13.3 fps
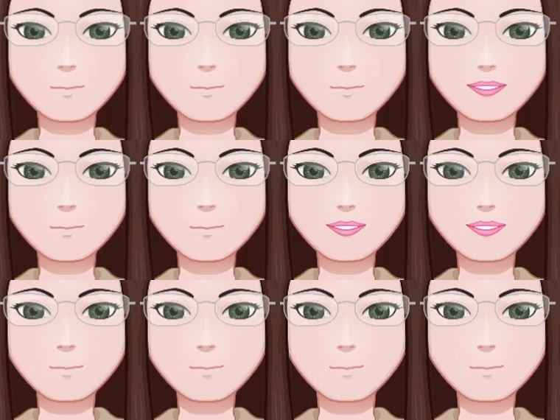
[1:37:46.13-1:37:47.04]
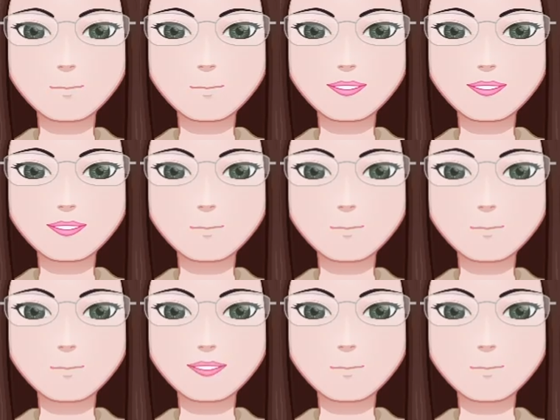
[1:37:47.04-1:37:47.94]
Or do I keep going,
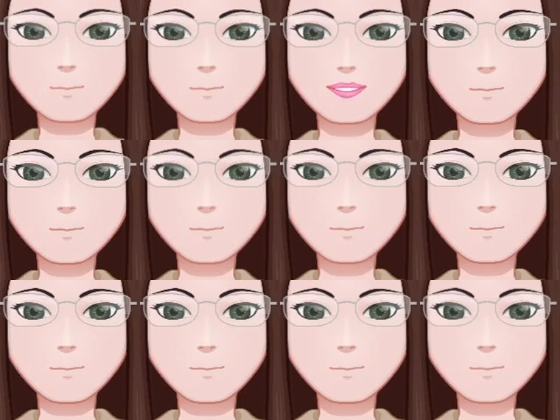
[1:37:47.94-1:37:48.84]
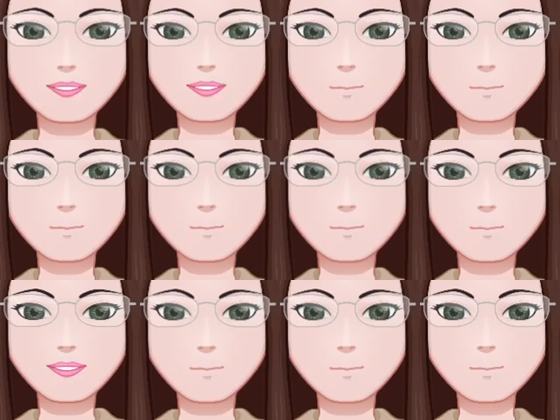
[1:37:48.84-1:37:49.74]
stay up really stupidly late as I
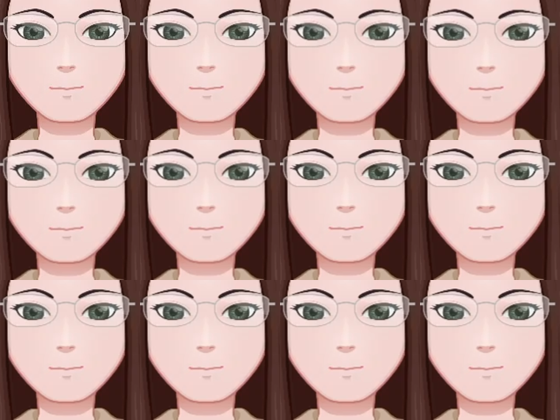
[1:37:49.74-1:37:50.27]
usually do,